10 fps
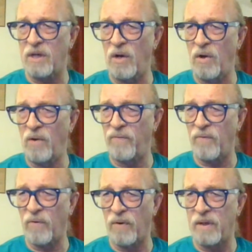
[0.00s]
go
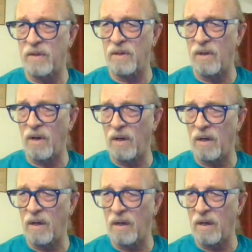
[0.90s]
for it.
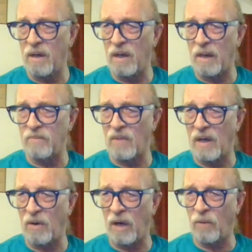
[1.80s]

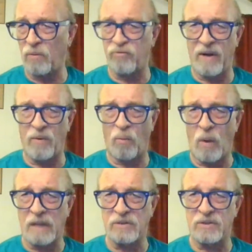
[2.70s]
I will try to
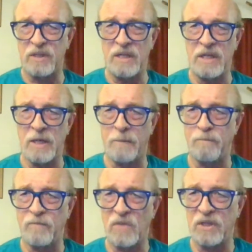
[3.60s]
watch the
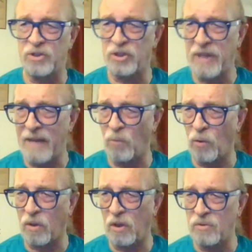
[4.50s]
chat
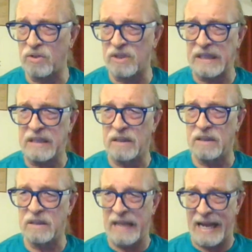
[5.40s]
more closely
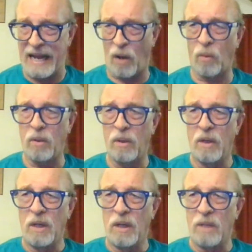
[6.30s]
now,
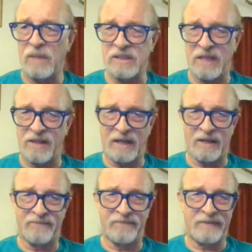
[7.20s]
because I think
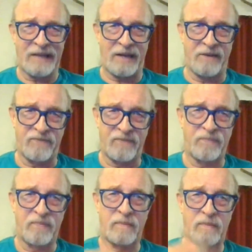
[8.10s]
I've kind of
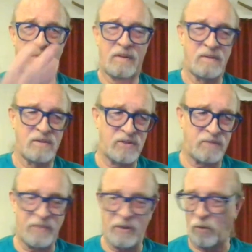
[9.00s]

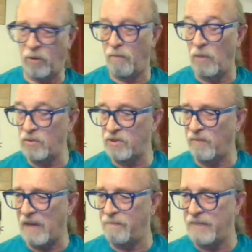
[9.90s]
spilled most
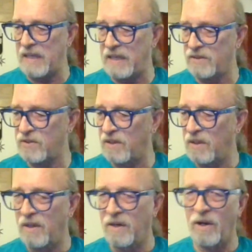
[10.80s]
of my beans
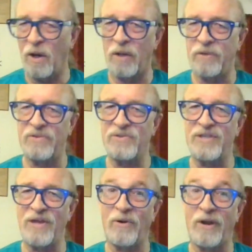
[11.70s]
on
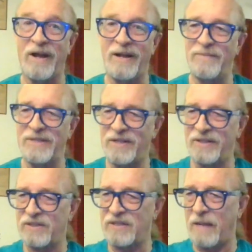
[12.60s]
centerline
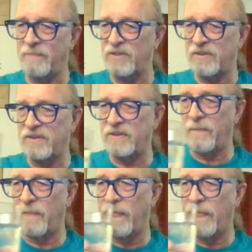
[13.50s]
misconceptions.